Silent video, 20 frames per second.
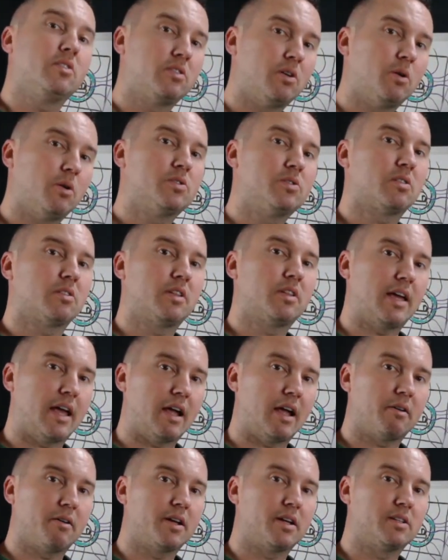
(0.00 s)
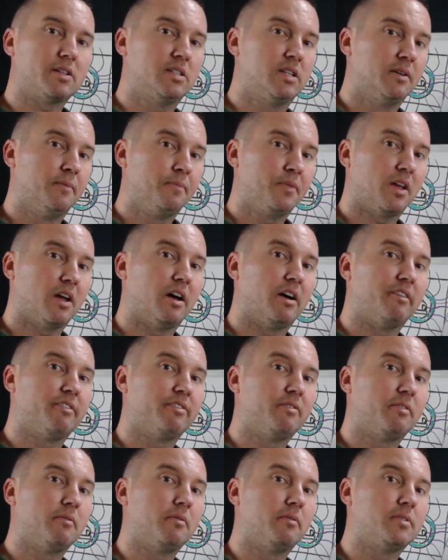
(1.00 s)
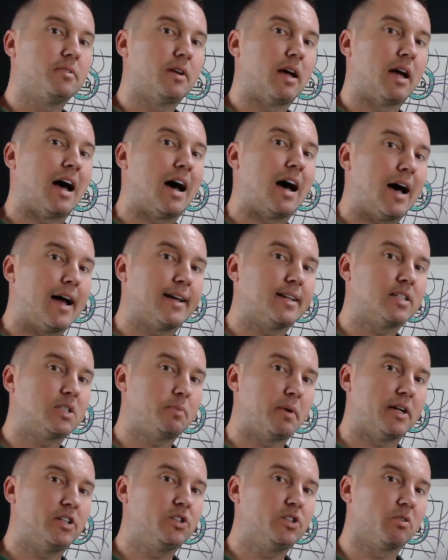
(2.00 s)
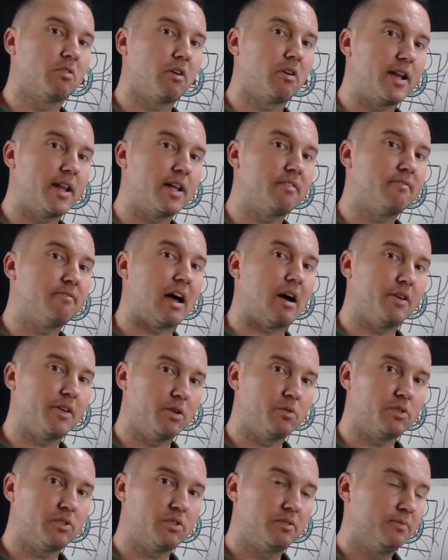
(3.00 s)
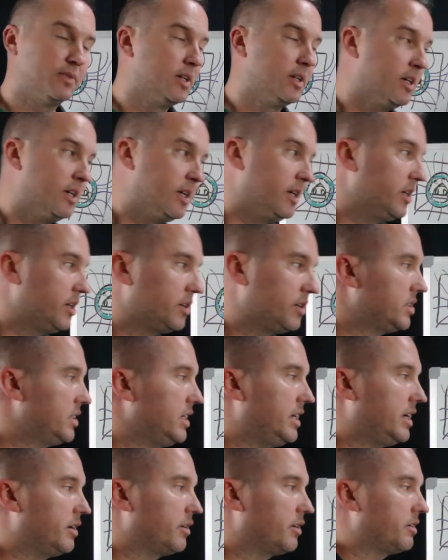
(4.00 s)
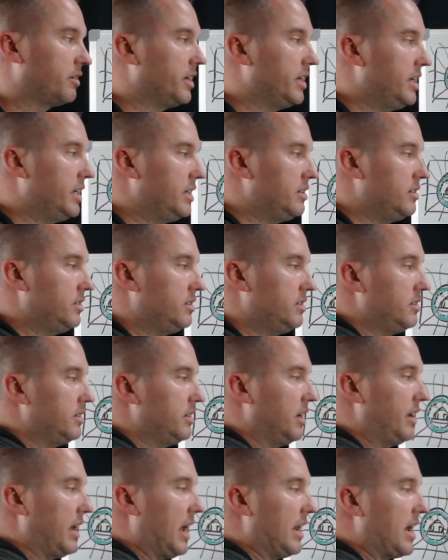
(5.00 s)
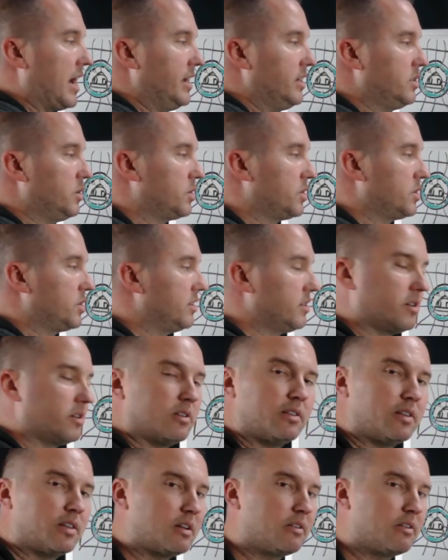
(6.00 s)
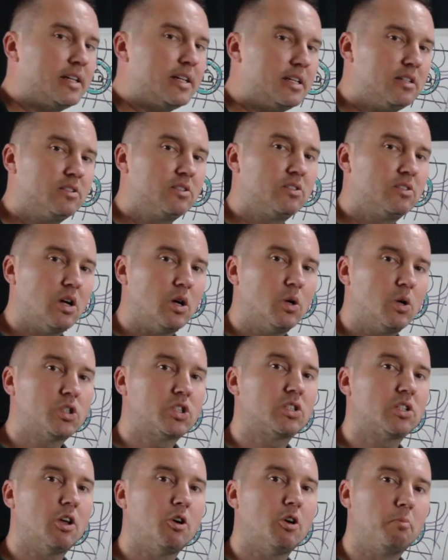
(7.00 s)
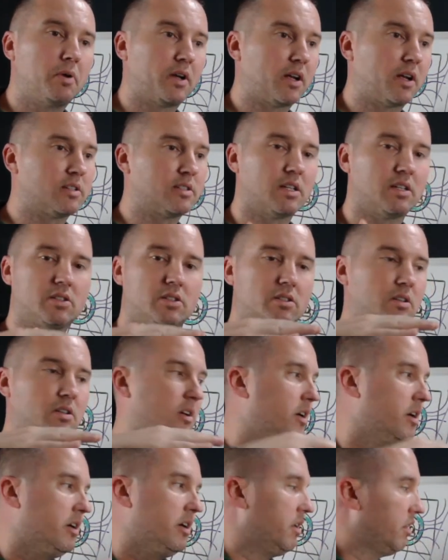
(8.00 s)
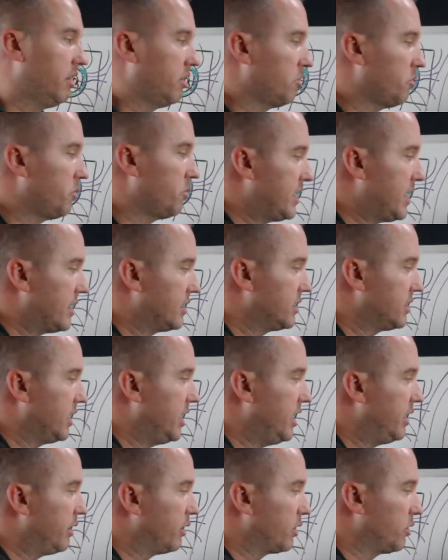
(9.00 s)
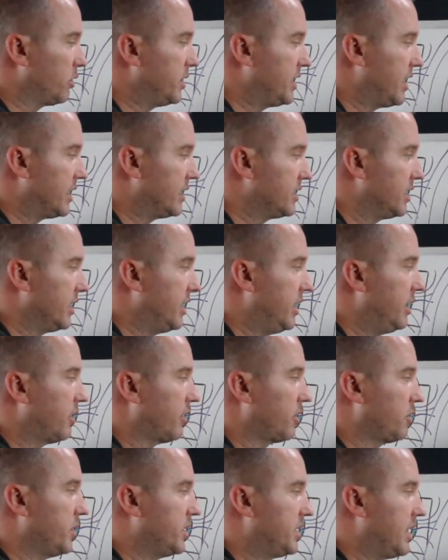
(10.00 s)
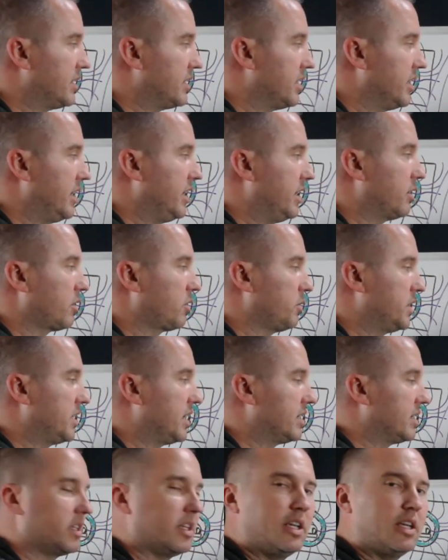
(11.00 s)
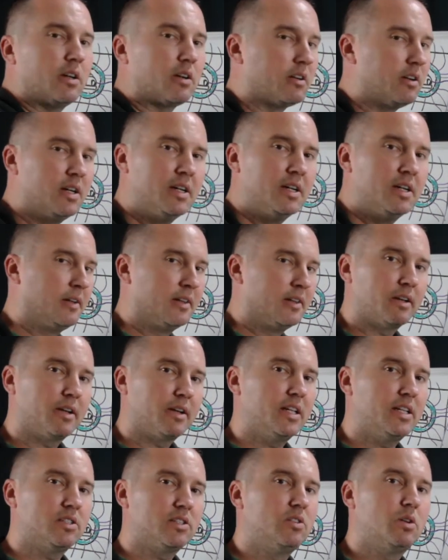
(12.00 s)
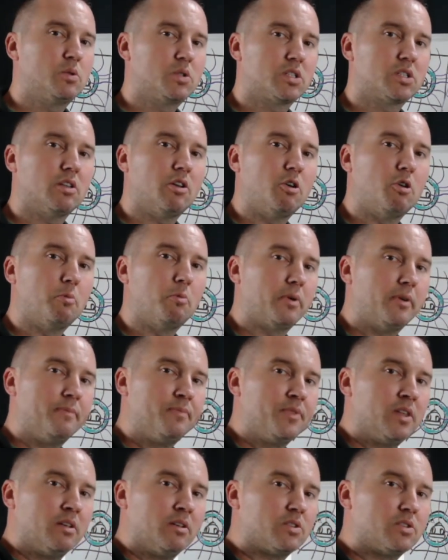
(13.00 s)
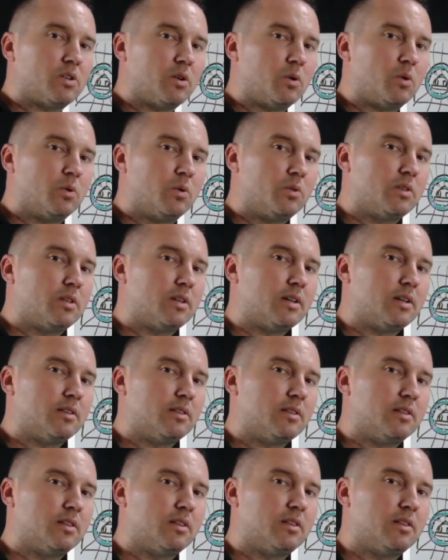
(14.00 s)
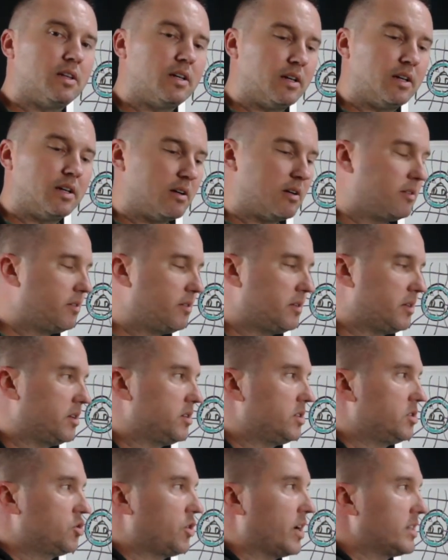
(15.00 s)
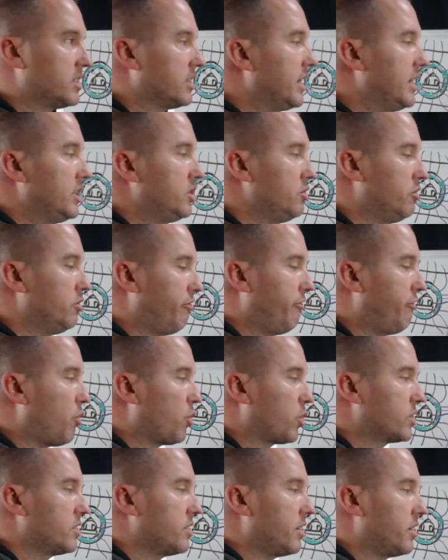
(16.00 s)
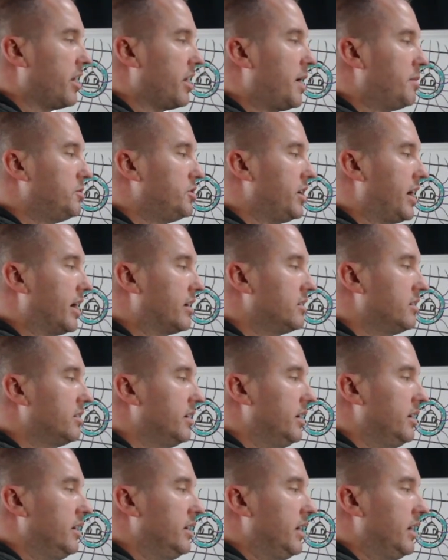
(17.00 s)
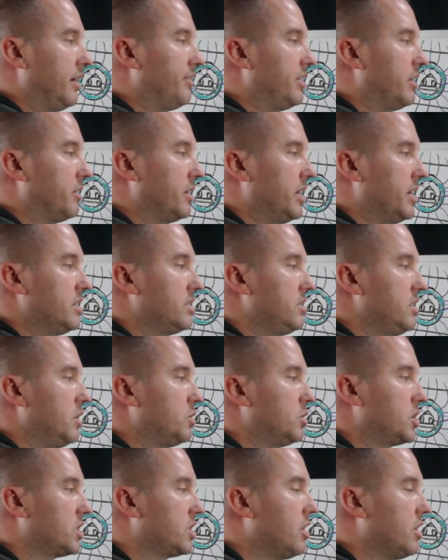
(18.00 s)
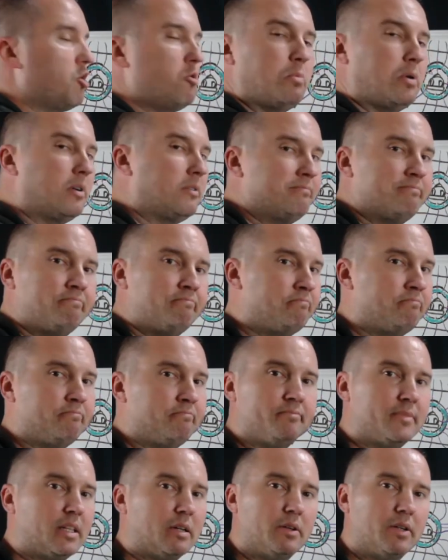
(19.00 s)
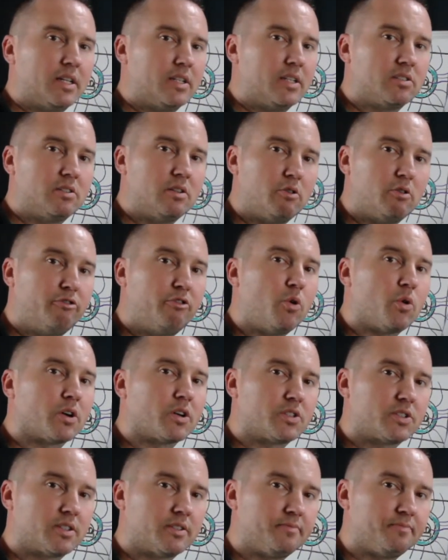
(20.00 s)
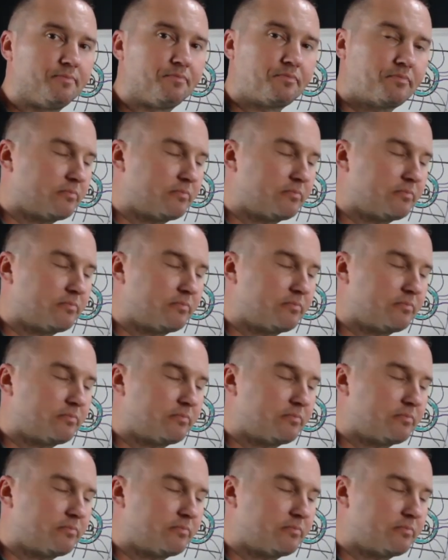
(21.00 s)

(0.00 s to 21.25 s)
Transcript: Those are the areas of high spatial gradient values. You'll see here there is, at isocenter, there is no slope because it's 3 Tesla here, 3 Tesla here, 3 Tesla here, 3 Tesla here. There is no slope. So the translational force on an object, if there is no slope, there is no force.